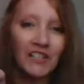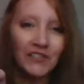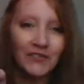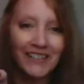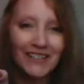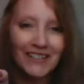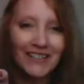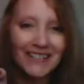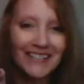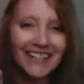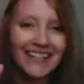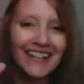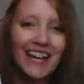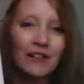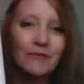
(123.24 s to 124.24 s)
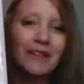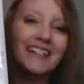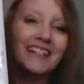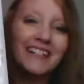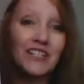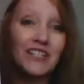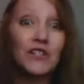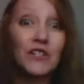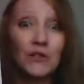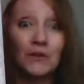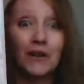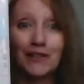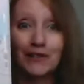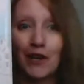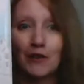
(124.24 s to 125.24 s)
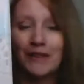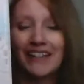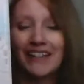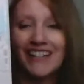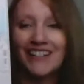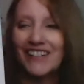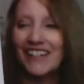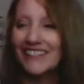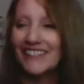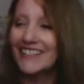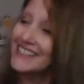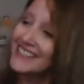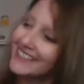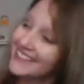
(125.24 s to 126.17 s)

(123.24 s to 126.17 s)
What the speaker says: our readers, in addition to our beginning readers.